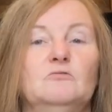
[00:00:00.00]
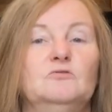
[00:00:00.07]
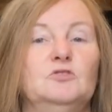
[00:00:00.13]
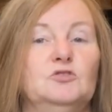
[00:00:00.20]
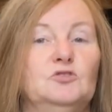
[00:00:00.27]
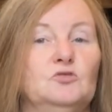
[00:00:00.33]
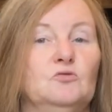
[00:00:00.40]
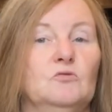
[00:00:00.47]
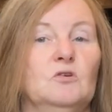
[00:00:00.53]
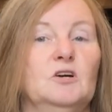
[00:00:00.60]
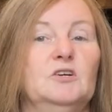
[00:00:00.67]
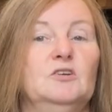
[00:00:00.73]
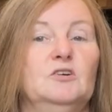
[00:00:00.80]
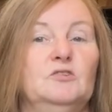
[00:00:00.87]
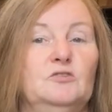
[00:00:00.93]

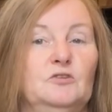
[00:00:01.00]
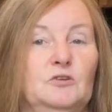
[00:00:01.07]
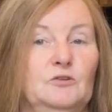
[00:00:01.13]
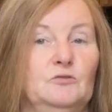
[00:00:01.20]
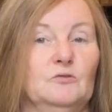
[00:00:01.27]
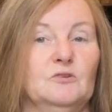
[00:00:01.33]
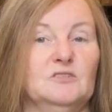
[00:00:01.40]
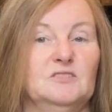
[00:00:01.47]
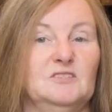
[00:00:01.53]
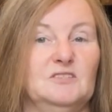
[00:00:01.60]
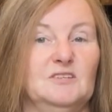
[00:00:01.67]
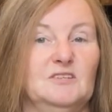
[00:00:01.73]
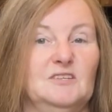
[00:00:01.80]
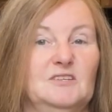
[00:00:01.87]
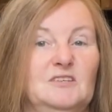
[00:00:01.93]
Detroit, New York
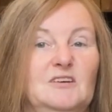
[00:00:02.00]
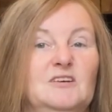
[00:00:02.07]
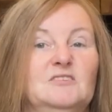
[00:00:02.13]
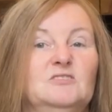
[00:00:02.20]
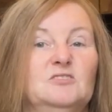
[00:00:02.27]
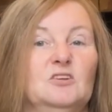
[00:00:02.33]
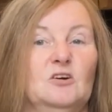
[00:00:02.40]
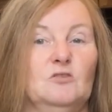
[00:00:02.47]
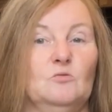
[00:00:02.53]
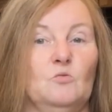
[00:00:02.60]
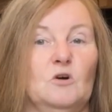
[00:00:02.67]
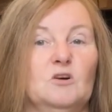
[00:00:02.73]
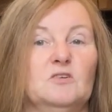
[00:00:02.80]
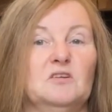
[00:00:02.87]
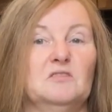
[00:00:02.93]
City to go to
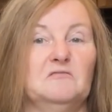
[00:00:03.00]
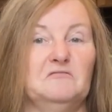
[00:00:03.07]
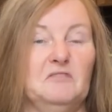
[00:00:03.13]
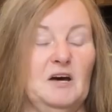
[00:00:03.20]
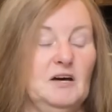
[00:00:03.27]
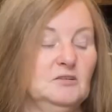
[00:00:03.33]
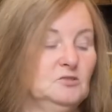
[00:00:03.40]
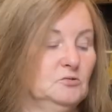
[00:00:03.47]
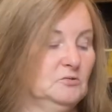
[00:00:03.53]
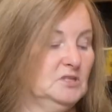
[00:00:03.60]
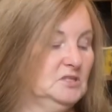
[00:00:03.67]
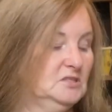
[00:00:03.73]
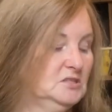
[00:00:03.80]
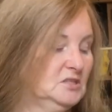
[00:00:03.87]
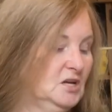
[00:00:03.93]
work in the
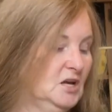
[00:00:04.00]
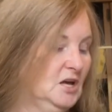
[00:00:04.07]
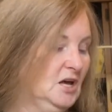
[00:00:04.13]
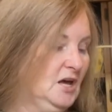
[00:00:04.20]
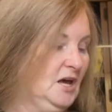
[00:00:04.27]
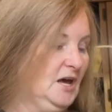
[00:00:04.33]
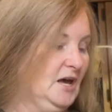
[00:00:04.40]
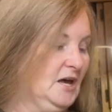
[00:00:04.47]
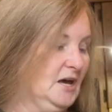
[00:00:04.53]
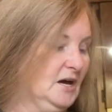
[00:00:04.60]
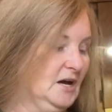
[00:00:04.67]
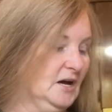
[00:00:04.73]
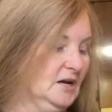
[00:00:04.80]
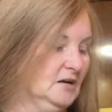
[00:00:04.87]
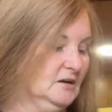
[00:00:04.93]
factories,
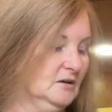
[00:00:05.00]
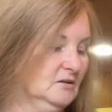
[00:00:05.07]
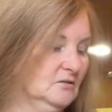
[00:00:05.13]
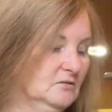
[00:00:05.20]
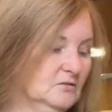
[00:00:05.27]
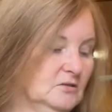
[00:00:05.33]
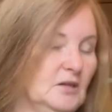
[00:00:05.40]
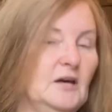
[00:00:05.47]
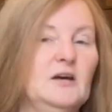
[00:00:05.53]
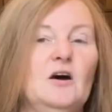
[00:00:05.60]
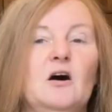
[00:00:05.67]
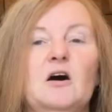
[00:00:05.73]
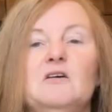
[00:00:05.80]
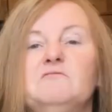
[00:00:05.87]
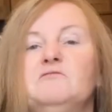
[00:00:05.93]
and they
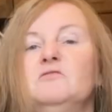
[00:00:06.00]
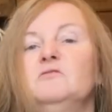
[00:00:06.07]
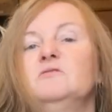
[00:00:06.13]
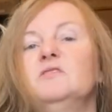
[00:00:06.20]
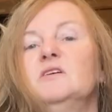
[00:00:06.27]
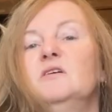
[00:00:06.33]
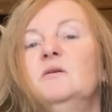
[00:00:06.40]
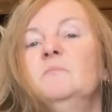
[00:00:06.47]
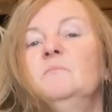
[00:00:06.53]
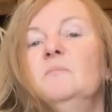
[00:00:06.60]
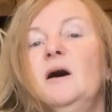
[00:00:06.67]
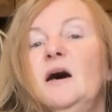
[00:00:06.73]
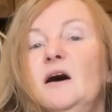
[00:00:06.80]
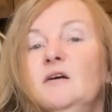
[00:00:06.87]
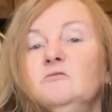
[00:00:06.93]
offered them
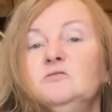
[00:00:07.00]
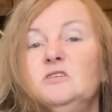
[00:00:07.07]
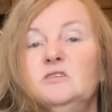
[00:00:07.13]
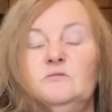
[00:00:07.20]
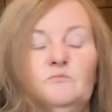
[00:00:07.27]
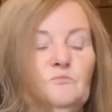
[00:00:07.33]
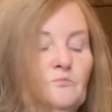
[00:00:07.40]
housing.